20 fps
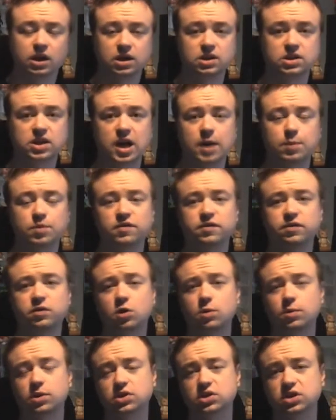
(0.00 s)
in time
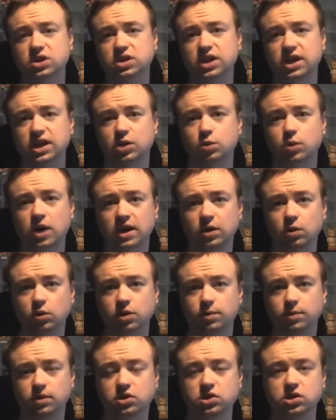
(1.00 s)
before Monsters Inc., when all
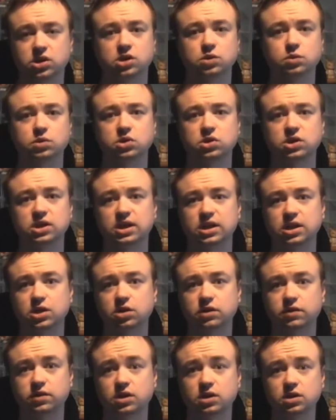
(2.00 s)
the monsters were still at
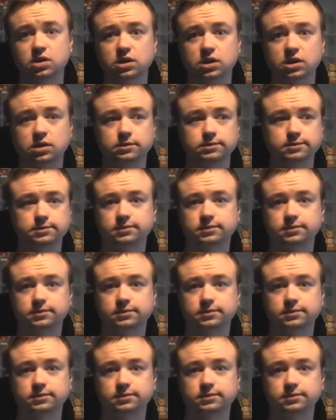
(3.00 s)
university.